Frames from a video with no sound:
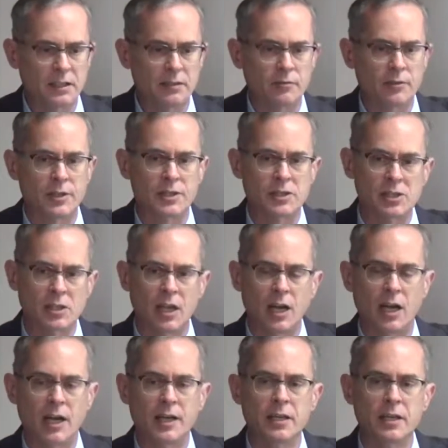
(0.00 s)
for this
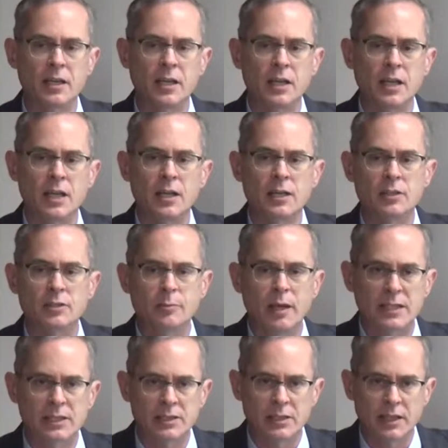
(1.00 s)
slide,
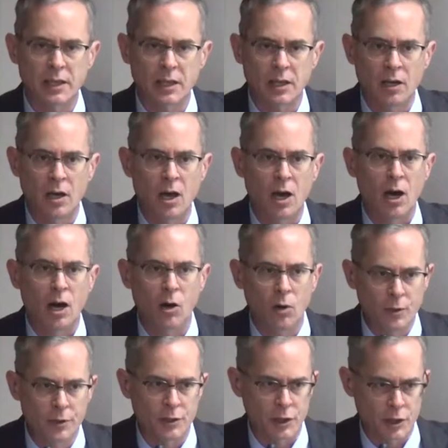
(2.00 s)
domestic
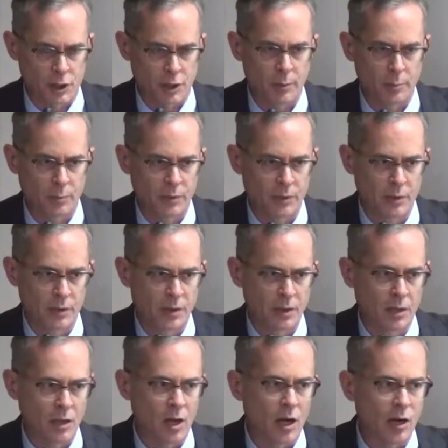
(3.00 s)
ownership
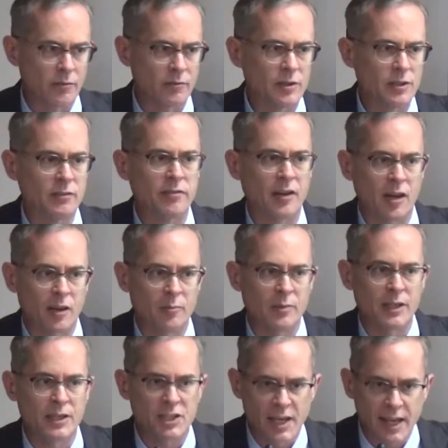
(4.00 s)
of the
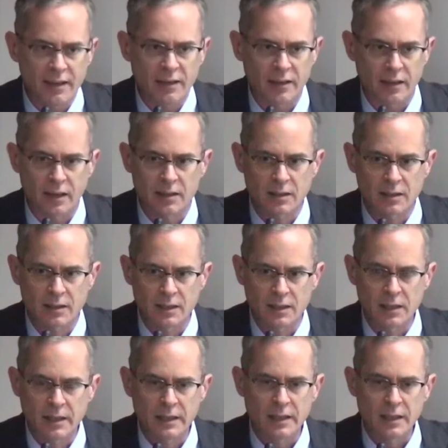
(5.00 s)
development agenda.
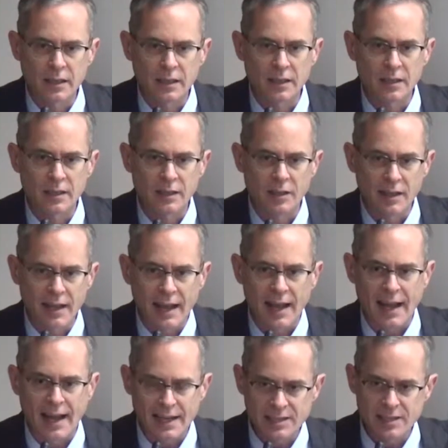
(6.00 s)

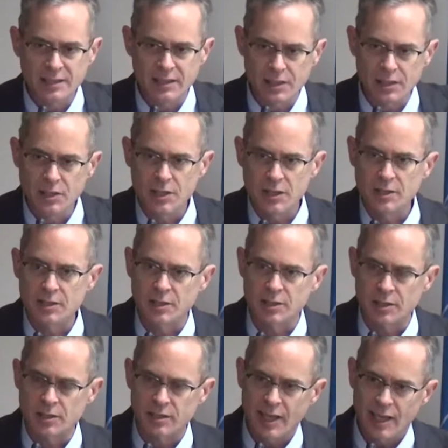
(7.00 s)
The SDGs, the
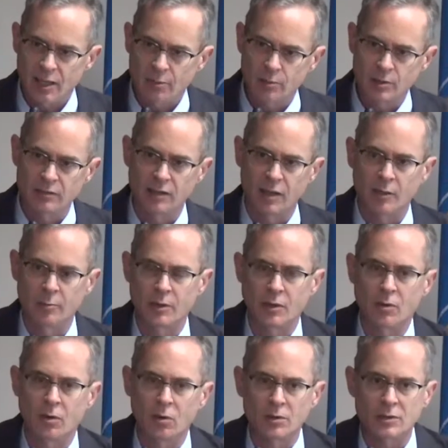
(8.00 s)
Sustainable
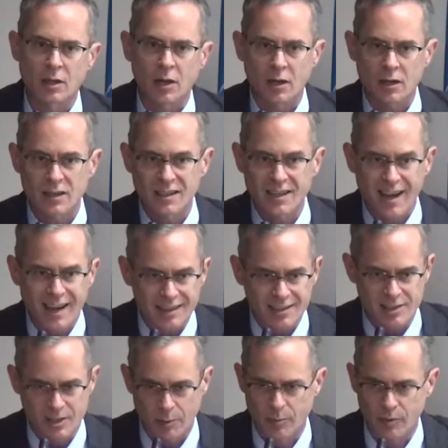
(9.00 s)
Development Goals, are not
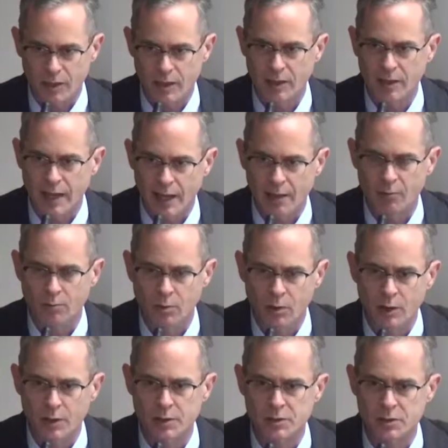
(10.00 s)
something that
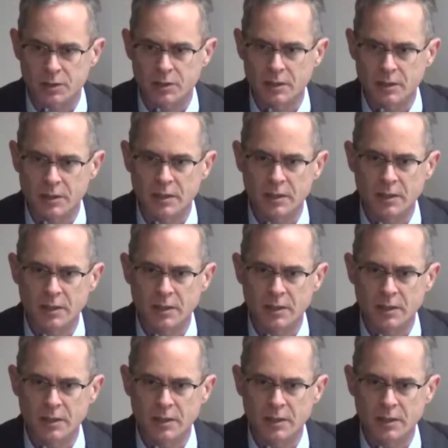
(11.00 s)
was